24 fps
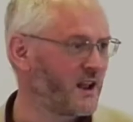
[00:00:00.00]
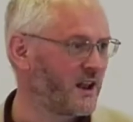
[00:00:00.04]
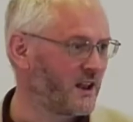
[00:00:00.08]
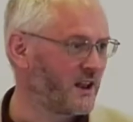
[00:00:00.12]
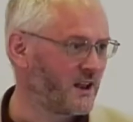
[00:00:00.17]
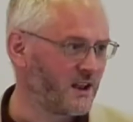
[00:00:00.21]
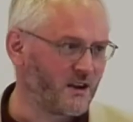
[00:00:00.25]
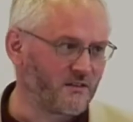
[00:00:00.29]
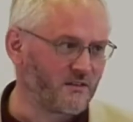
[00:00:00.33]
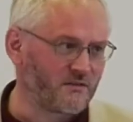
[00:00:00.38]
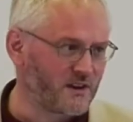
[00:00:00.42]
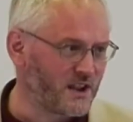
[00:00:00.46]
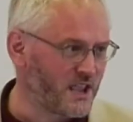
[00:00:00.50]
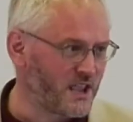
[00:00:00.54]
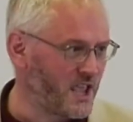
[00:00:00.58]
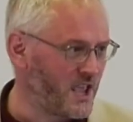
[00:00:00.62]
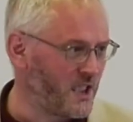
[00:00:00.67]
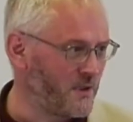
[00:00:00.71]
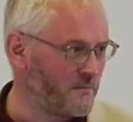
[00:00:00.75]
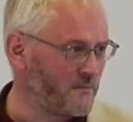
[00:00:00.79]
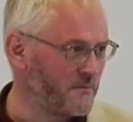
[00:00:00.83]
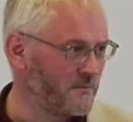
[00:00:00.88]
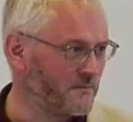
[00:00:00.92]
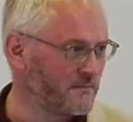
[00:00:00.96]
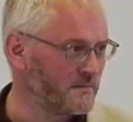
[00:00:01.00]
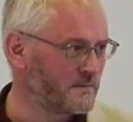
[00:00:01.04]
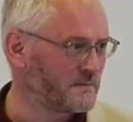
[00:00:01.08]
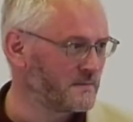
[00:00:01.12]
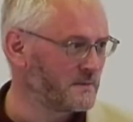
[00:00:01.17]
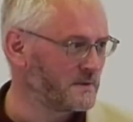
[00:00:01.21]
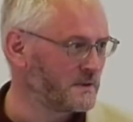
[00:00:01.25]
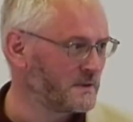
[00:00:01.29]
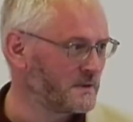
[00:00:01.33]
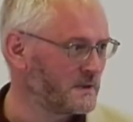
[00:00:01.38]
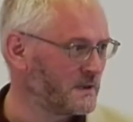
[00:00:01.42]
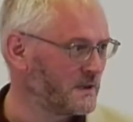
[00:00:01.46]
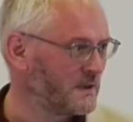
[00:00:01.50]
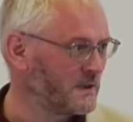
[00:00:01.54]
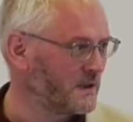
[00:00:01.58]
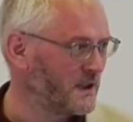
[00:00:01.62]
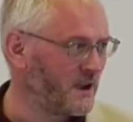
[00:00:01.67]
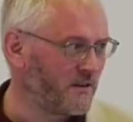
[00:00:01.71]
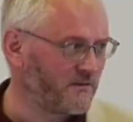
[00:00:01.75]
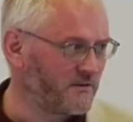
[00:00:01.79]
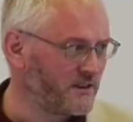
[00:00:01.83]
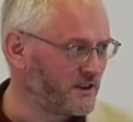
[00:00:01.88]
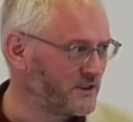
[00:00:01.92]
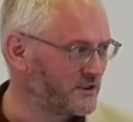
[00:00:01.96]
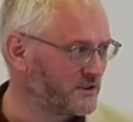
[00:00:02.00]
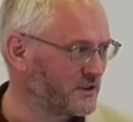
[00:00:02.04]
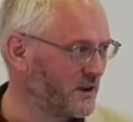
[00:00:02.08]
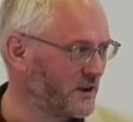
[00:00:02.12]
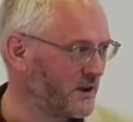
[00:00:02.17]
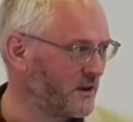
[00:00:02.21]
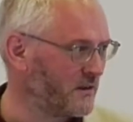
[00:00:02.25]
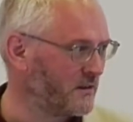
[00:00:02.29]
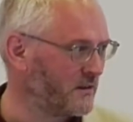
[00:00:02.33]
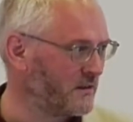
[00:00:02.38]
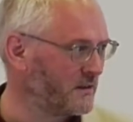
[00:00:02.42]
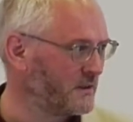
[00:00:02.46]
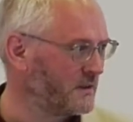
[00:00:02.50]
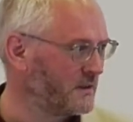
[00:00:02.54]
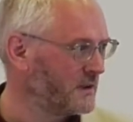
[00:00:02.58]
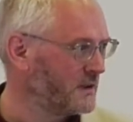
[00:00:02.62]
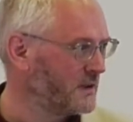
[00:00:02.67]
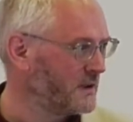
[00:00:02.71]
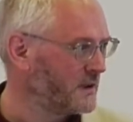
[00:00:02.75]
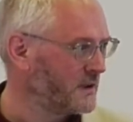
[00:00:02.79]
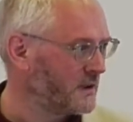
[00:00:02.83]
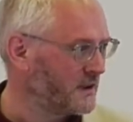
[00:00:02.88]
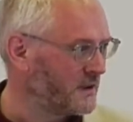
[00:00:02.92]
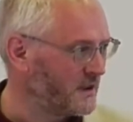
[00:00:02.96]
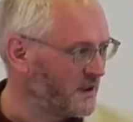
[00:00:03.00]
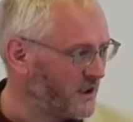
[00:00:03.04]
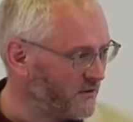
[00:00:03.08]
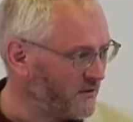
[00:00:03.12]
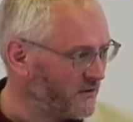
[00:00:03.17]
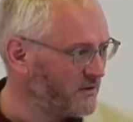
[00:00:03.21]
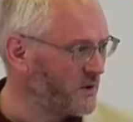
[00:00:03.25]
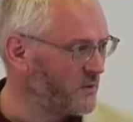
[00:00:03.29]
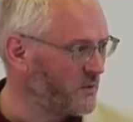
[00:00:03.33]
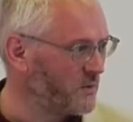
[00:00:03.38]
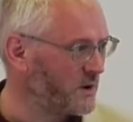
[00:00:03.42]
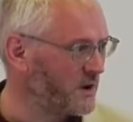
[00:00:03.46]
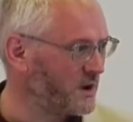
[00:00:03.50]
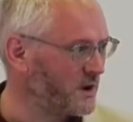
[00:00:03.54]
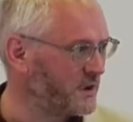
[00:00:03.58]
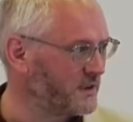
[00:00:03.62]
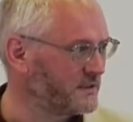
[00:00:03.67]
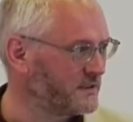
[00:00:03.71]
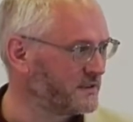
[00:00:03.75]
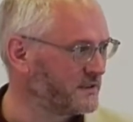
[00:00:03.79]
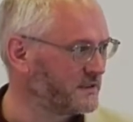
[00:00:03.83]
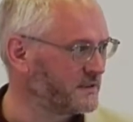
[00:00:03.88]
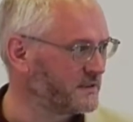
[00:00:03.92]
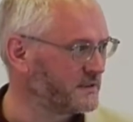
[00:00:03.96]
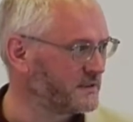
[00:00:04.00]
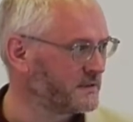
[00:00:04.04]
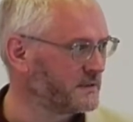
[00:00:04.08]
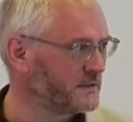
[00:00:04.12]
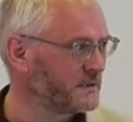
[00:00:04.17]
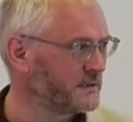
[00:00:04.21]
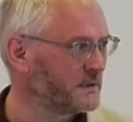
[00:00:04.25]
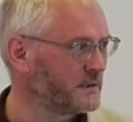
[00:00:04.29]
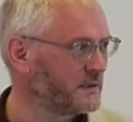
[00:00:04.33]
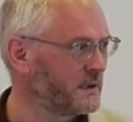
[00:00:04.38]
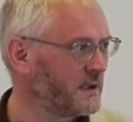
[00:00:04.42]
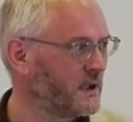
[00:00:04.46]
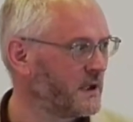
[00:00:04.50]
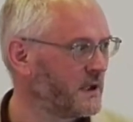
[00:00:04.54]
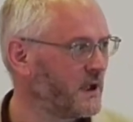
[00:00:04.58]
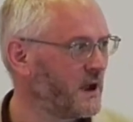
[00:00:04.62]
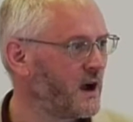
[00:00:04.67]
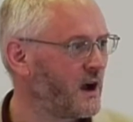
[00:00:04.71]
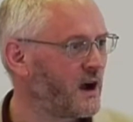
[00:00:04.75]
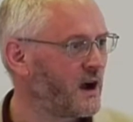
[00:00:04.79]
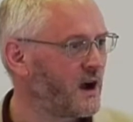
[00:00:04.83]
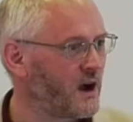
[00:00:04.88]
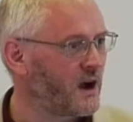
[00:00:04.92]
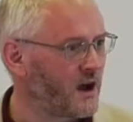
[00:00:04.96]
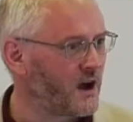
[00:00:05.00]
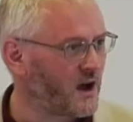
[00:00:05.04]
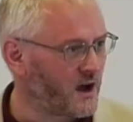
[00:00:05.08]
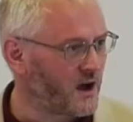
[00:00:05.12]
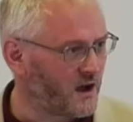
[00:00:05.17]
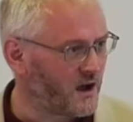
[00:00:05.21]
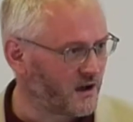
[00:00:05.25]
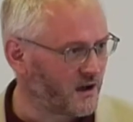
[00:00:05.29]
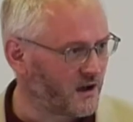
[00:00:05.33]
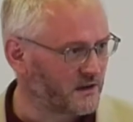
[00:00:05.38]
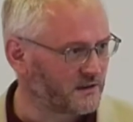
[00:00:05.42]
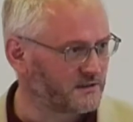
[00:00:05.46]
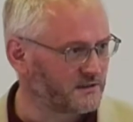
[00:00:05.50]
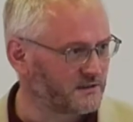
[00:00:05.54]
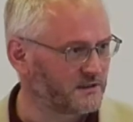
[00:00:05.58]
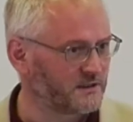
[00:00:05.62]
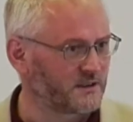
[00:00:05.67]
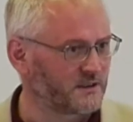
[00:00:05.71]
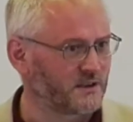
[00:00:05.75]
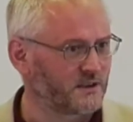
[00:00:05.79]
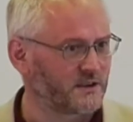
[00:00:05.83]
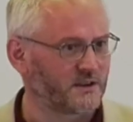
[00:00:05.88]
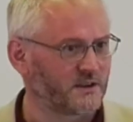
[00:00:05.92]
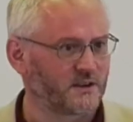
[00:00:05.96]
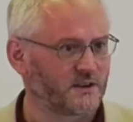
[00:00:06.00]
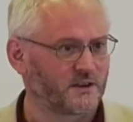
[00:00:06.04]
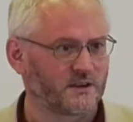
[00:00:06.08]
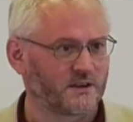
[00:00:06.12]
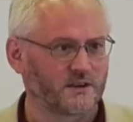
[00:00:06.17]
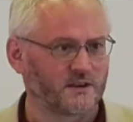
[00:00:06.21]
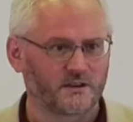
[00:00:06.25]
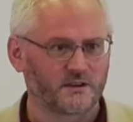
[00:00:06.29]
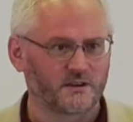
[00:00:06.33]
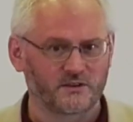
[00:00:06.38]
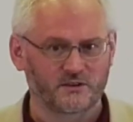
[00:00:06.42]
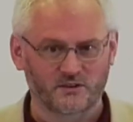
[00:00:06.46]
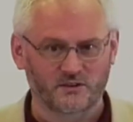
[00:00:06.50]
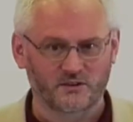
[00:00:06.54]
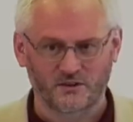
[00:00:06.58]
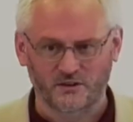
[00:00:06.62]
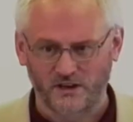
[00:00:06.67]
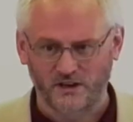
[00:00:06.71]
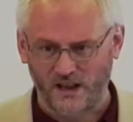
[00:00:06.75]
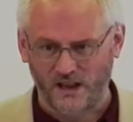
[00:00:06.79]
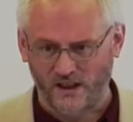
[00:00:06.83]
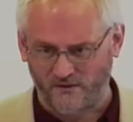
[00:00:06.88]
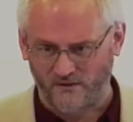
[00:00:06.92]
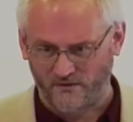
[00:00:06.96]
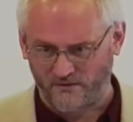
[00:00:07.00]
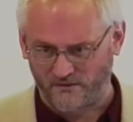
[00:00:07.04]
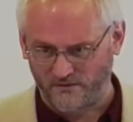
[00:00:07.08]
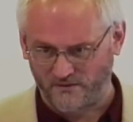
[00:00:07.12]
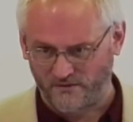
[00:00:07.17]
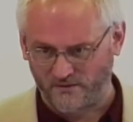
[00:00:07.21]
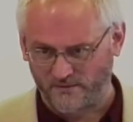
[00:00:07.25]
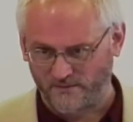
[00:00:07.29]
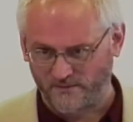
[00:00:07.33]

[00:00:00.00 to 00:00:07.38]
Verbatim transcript: Lovely hymn, lovely song, lovely words, hard to live.